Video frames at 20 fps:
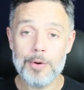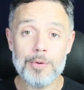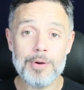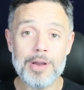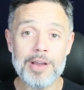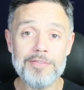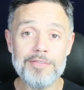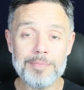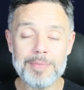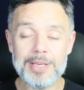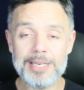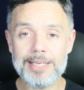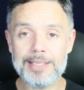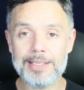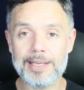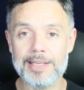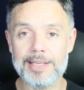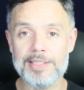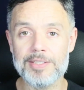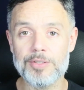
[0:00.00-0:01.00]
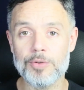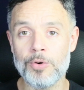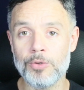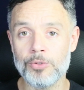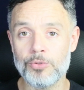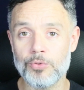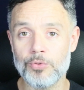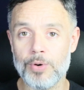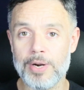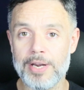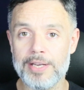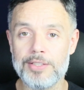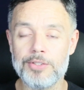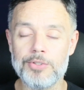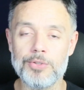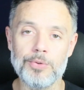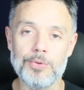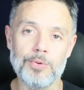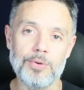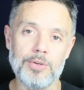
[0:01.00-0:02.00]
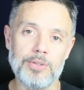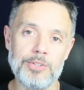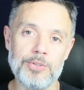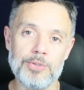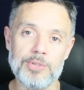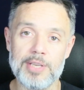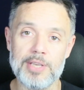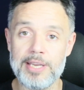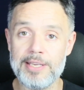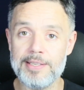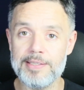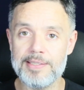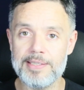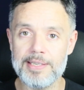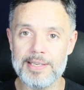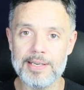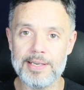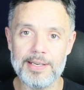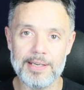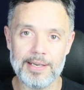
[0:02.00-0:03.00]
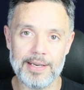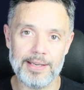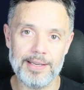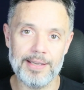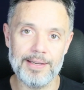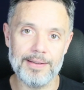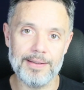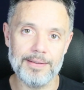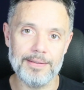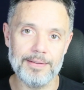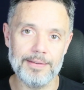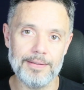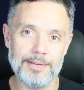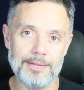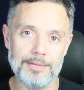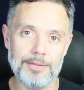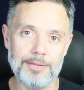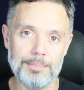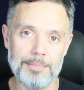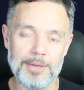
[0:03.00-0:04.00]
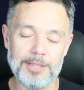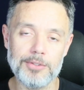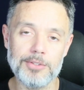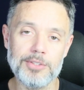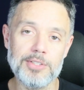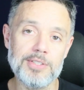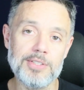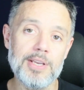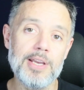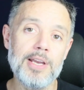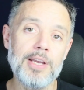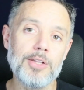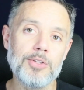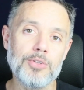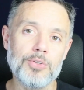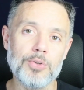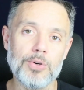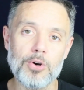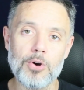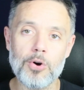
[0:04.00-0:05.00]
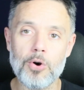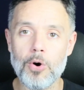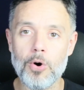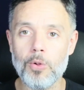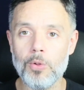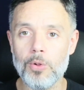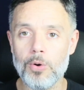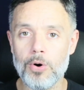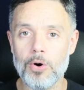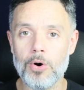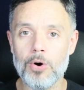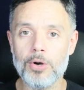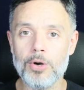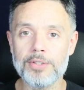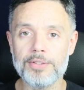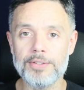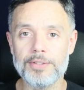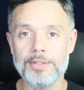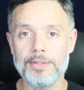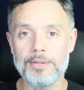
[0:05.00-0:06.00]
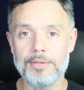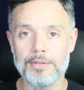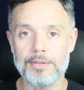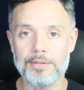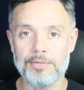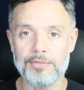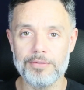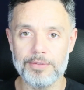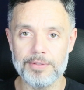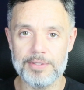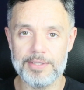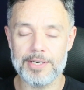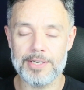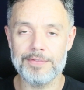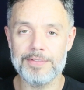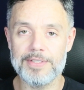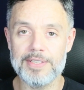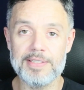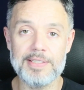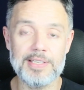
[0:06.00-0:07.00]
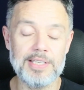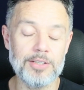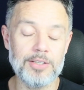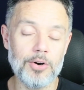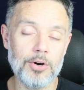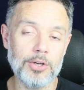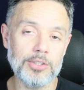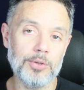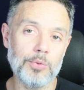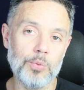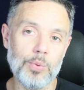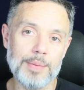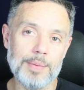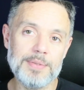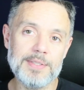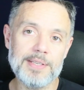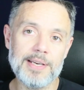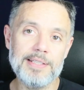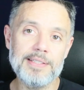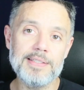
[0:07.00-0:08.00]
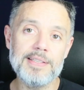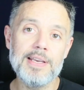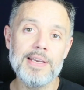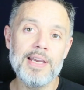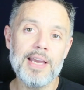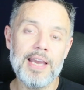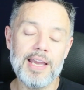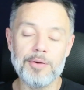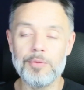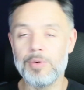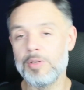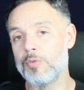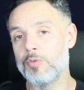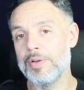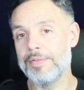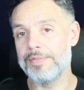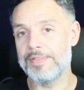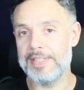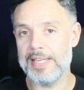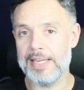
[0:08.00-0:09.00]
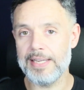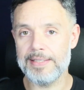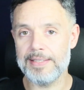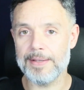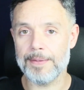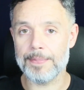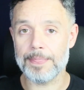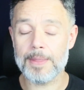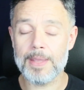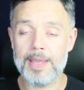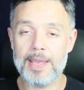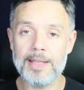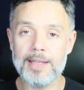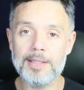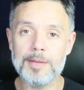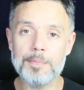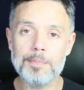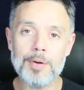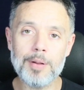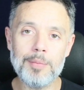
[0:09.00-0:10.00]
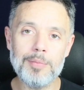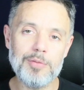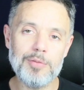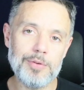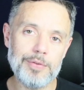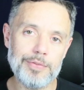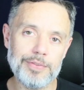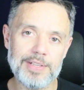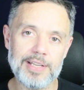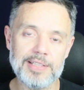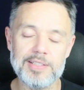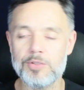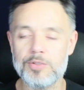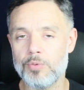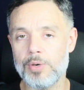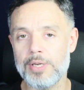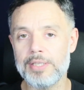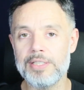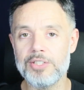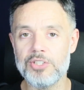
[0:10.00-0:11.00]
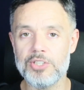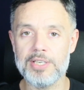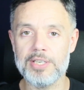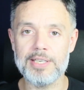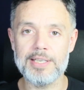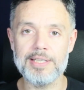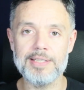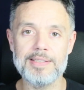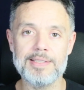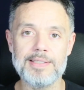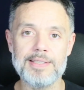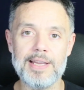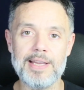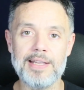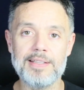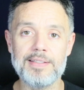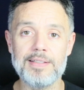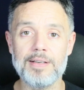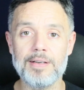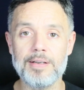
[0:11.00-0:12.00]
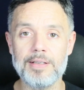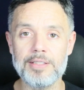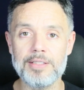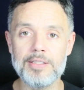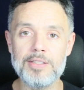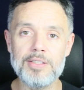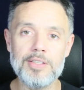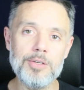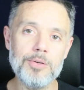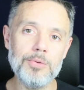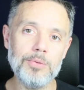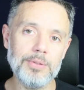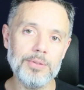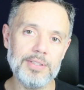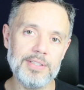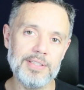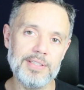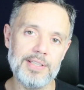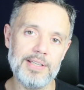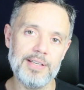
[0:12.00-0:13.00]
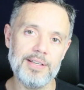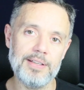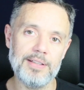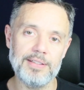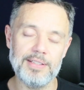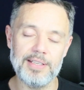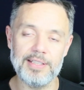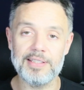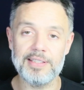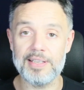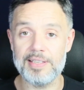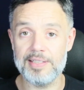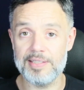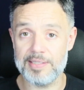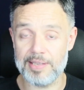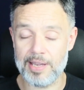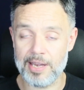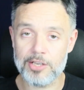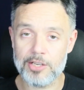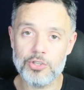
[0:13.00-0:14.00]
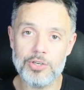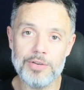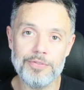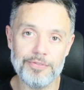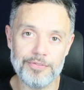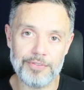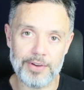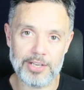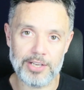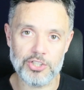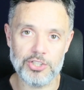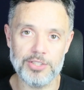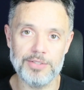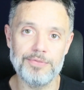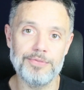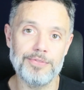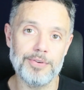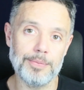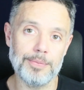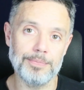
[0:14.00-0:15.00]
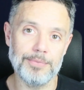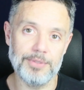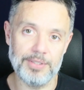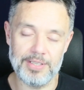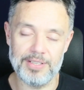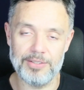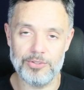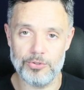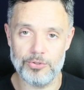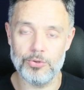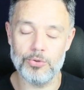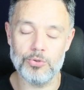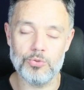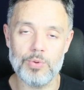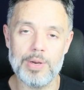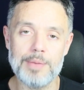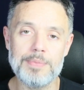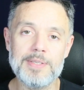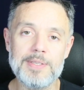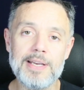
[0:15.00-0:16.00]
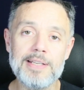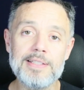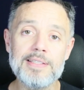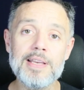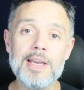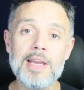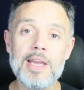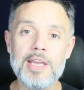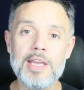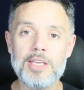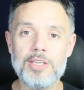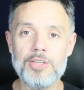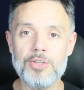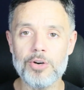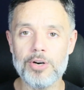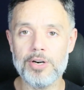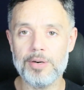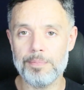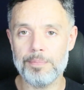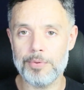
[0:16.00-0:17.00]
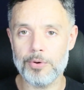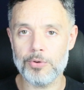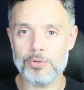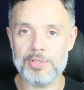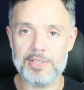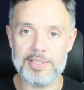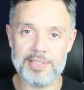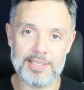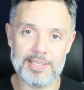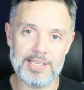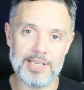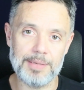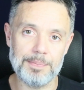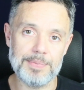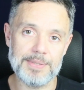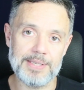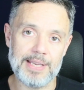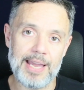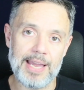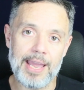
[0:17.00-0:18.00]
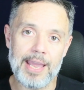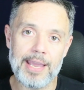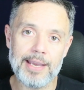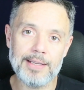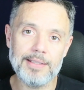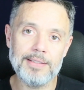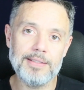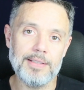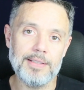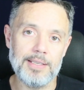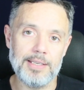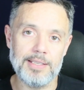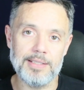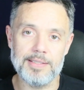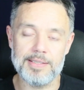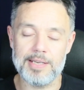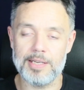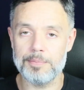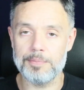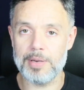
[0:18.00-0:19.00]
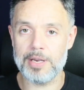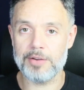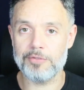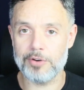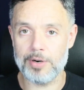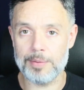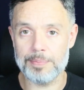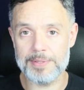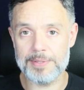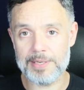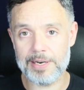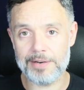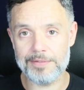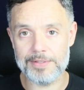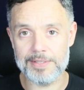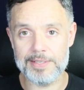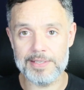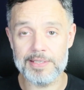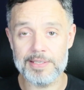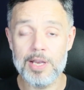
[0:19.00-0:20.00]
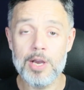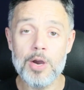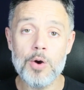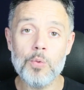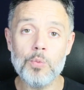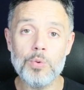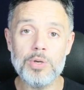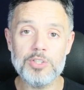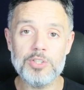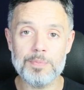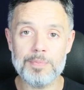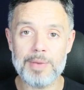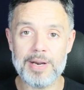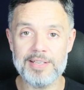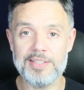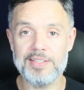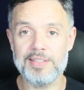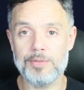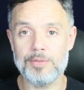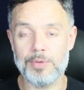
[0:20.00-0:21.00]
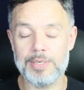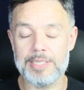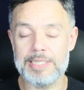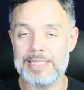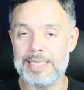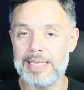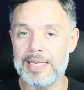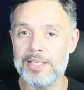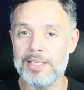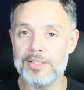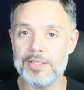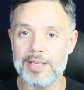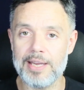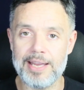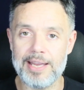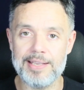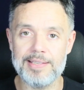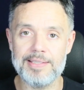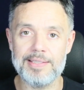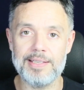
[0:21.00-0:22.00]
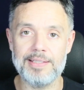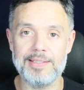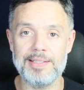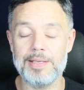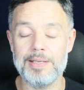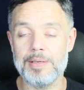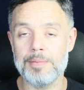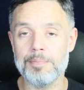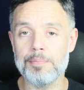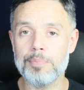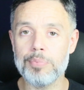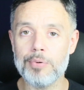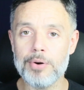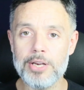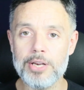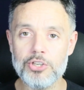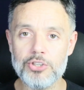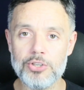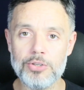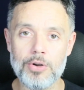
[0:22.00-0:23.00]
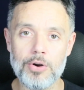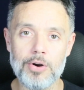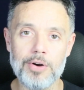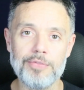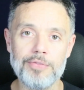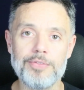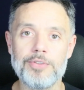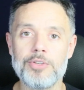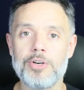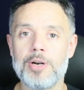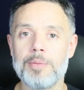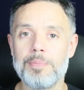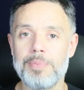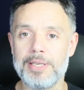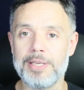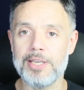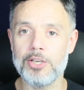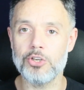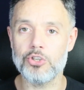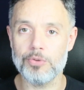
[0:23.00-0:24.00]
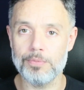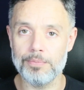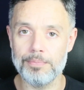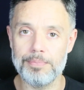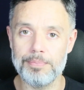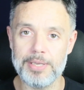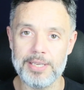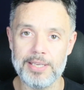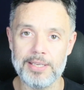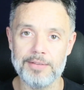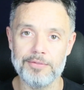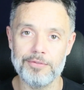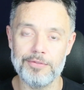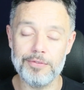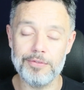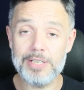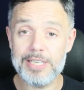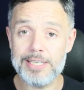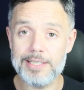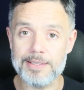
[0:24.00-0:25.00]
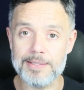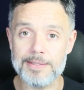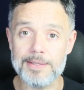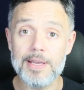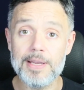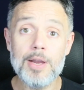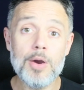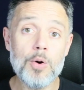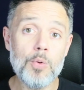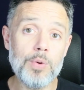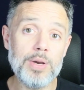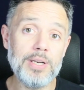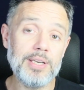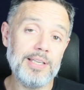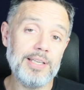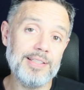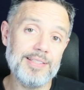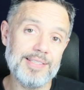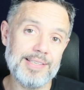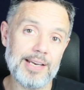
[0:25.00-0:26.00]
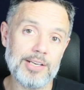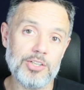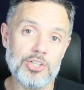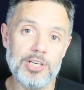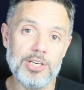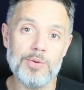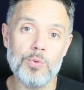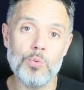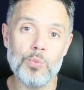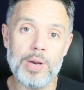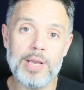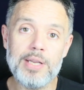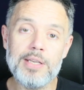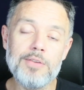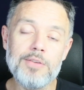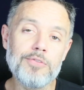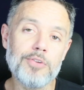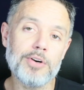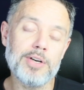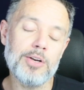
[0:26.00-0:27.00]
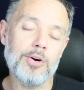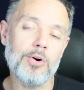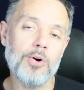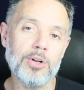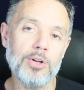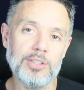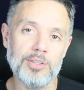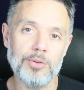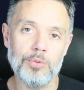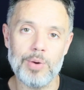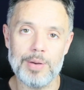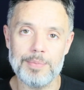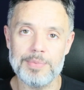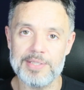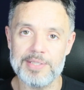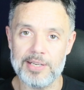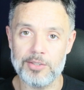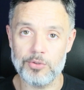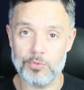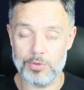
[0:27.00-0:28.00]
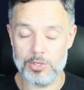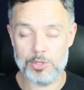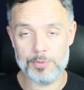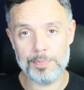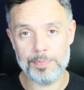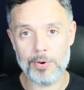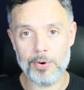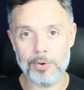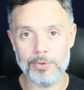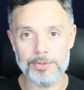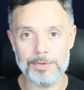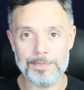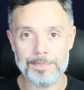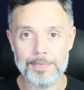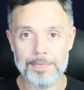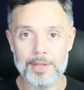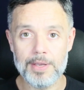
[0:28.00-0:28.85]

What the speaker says: We have many clients who try to use async methods to call other services in other websites and retrieve data. And the problem with that strategy is that until the data is actually fetched from those websites, your process keeps hanged inside Back4App services, which might translate as the impression of your application being freeze when it's actually waiting for the other website to respond.